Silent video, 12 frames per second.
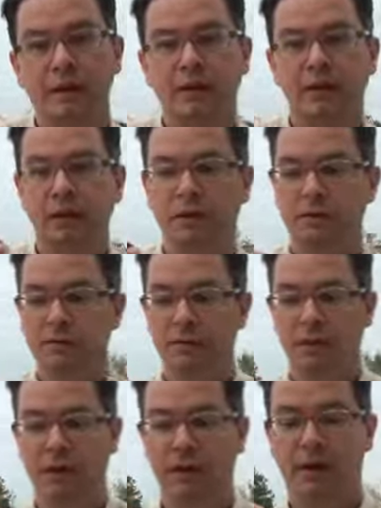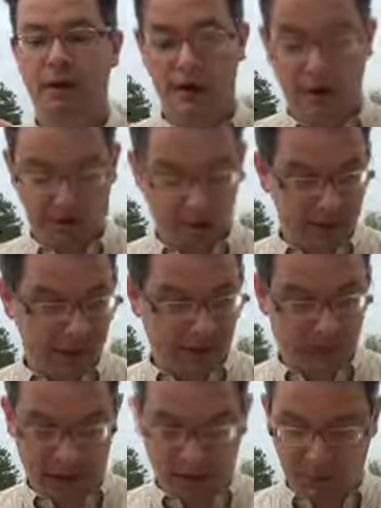sea salt, and they say it's
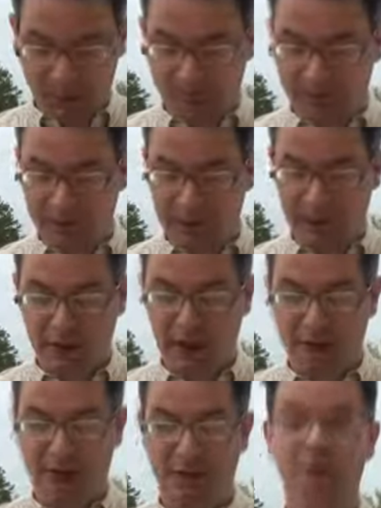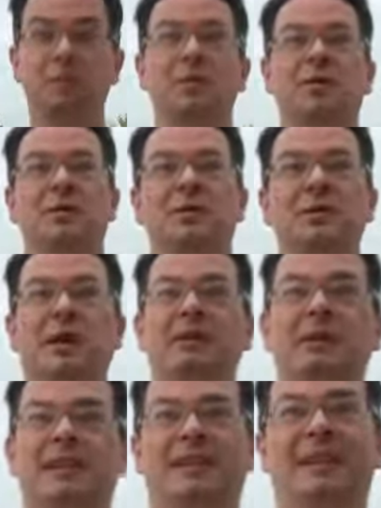got caramel on the inside. Miriam, you want to
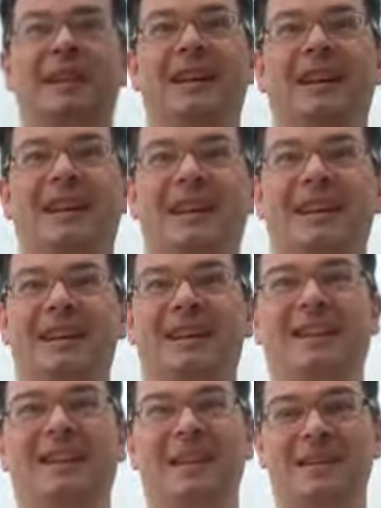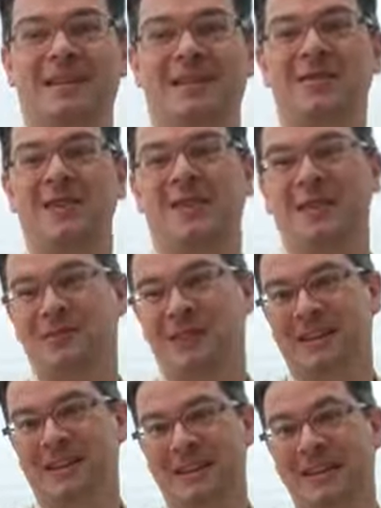try one? Here, go on, have
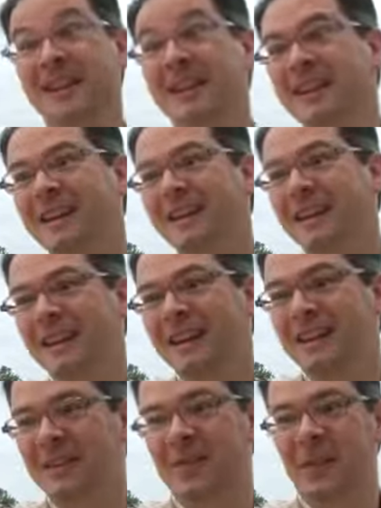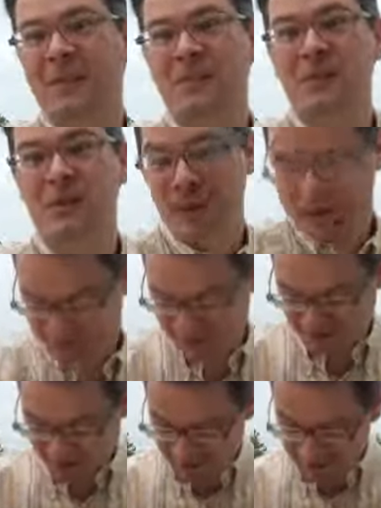one. It's my wife, Miriam.
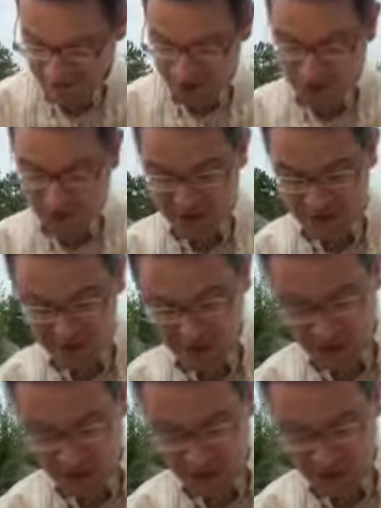Alright,